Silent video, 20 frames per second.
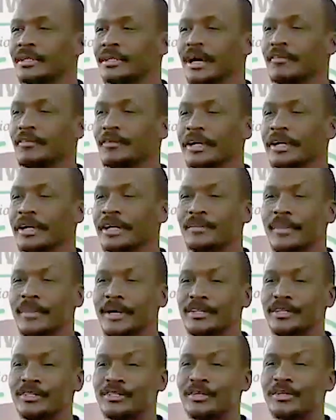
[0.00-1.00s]
I've already
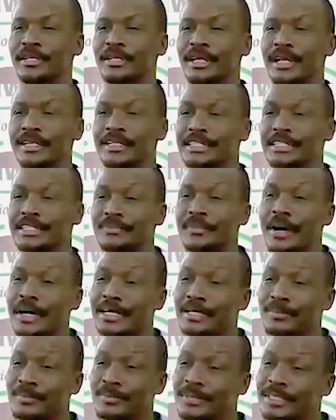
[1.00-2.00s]
mentioned that this
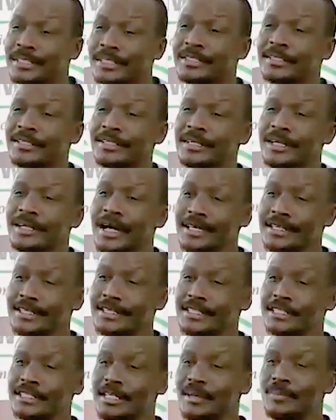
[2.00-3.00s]
might mean a
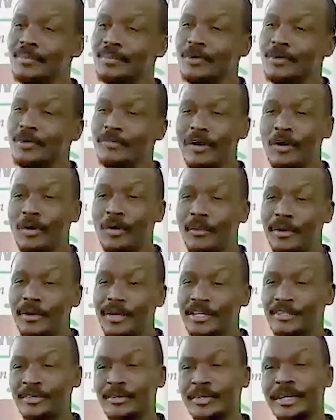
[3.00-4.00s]
system of
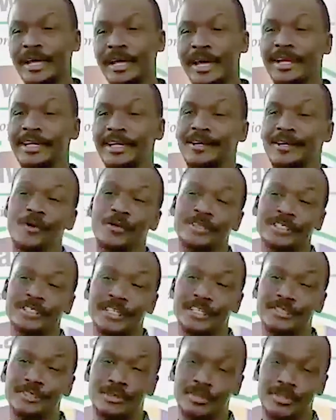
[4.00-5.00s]
accommodation and
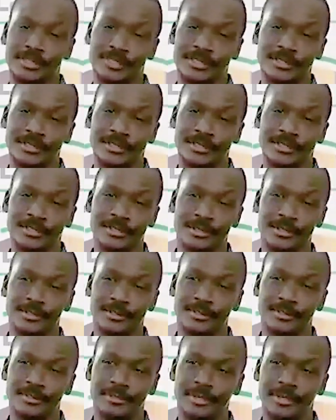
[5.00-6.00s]
concessions.
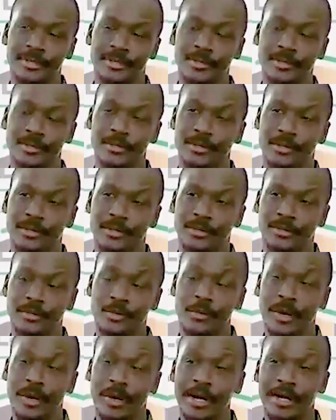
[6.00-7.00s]
You, you
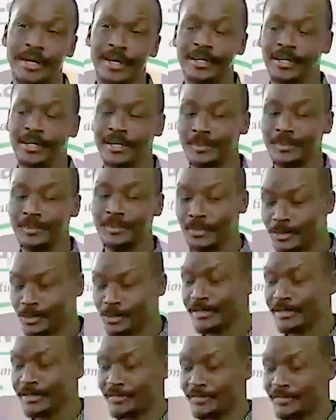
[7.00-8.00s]
know why? Because we are
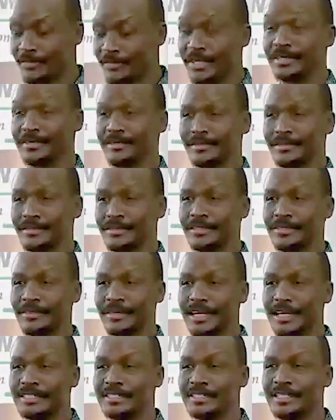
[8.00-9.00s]
different
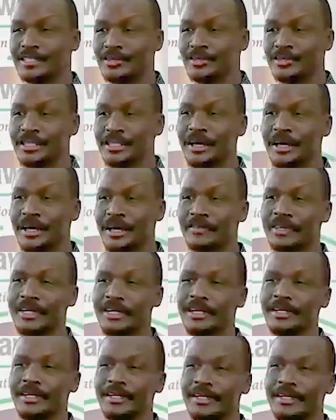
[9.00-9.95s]
civilizations in Africa.